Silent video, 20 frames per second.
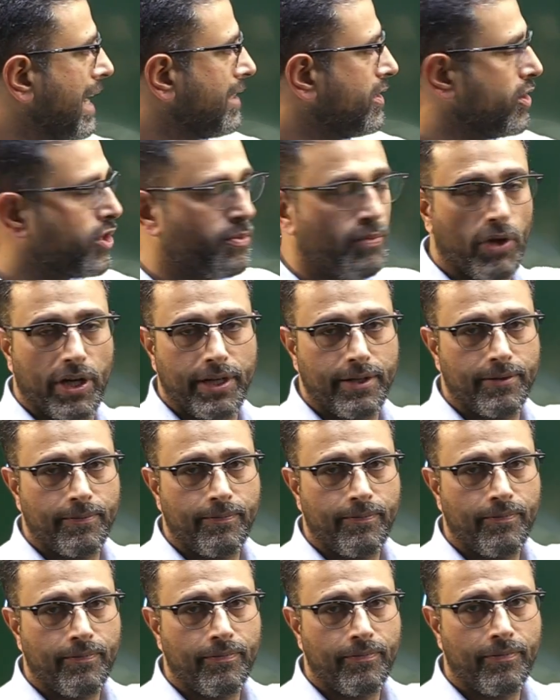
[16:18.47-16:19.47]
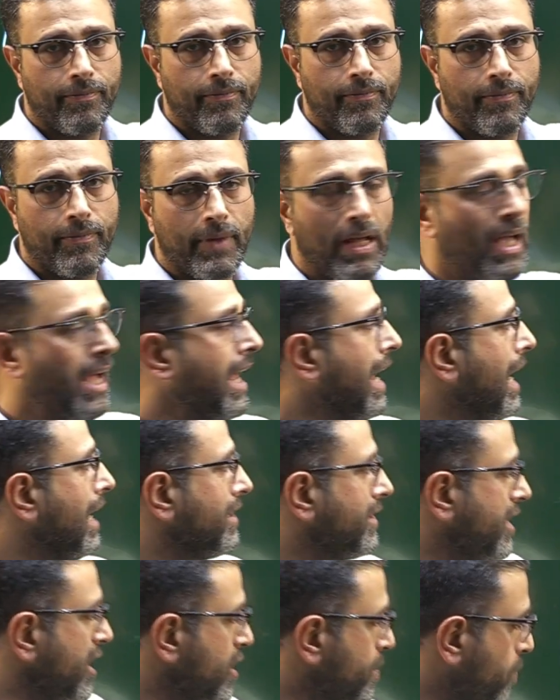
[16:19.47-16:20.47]
at this point.
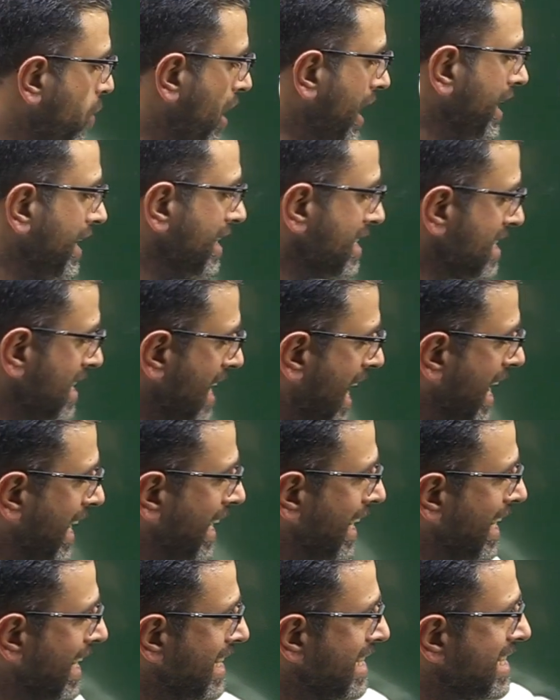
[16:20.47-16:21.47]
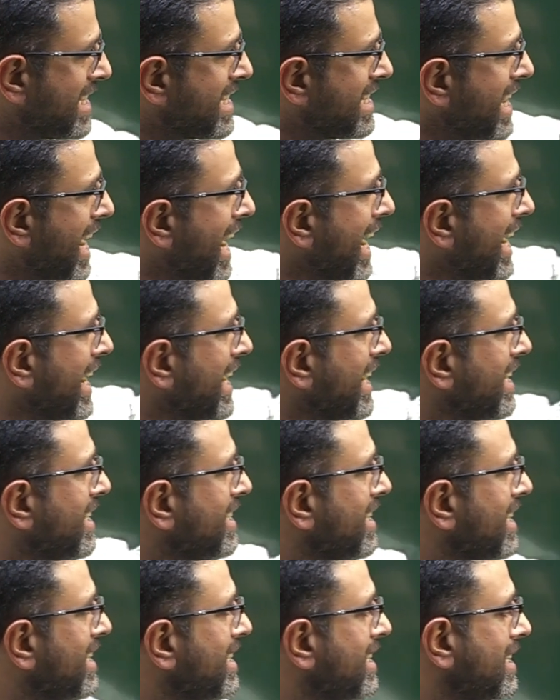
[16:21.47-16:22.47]
This point is lying inside
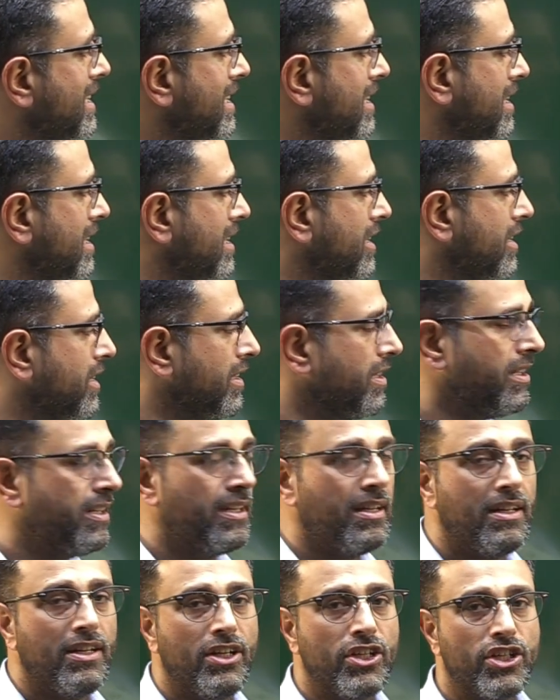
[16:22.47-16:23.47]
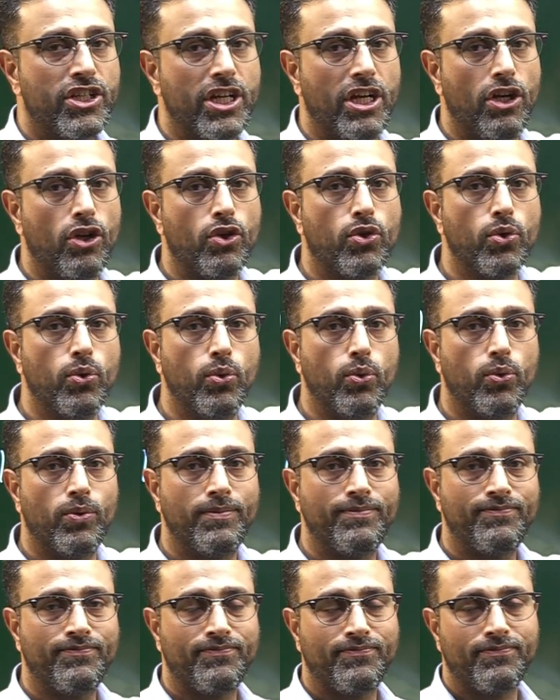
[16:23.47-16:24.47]
the shell 2.
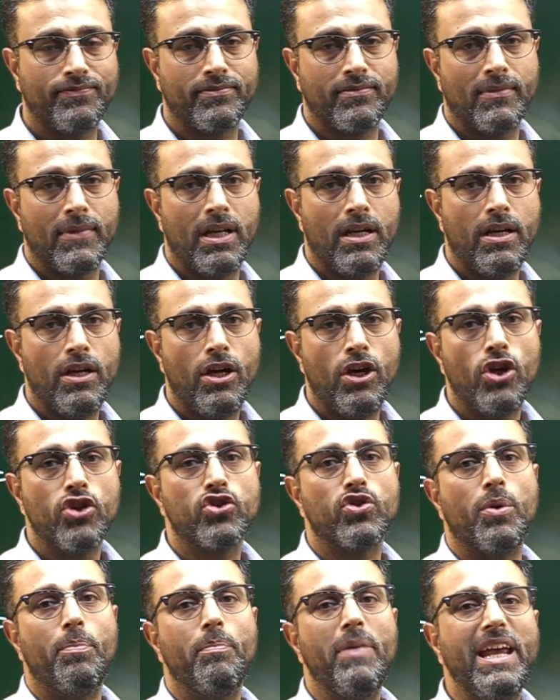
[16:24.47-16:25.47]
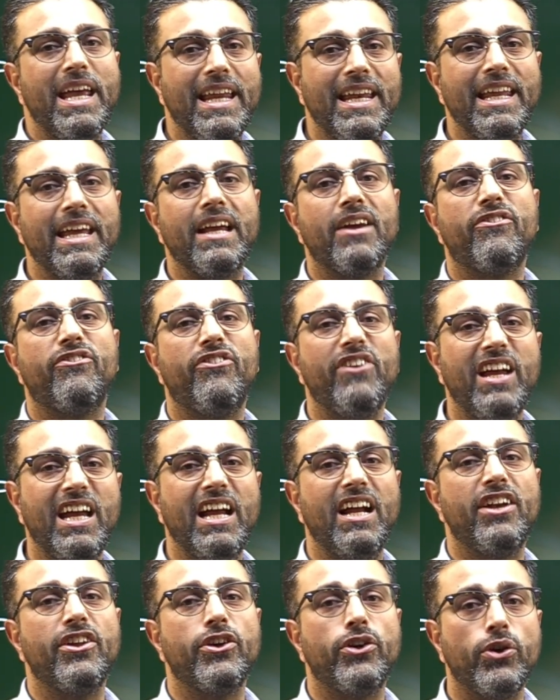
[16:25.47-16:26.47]
So meaning
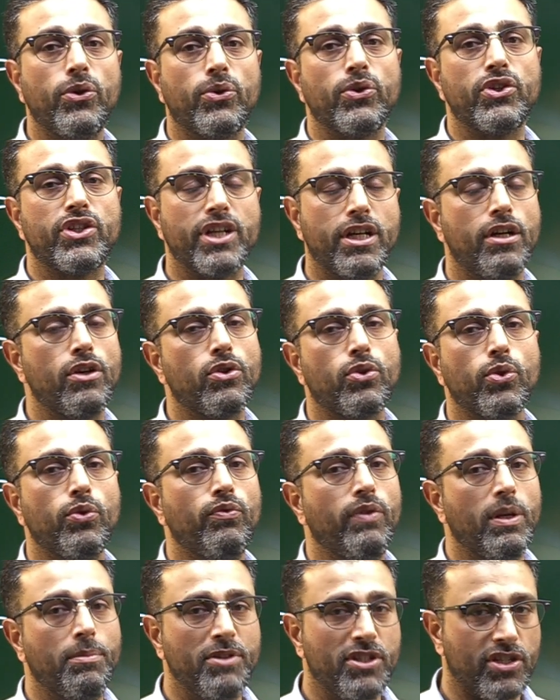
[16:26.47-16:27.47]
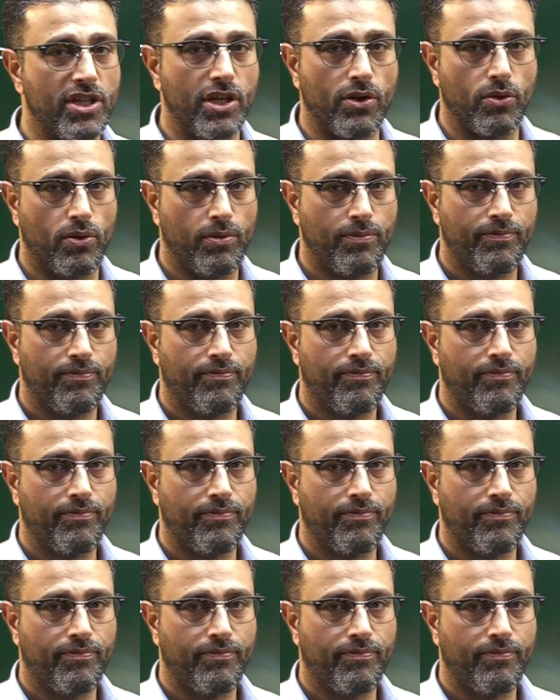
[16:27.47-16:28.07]
field due to shell 2 will be 0,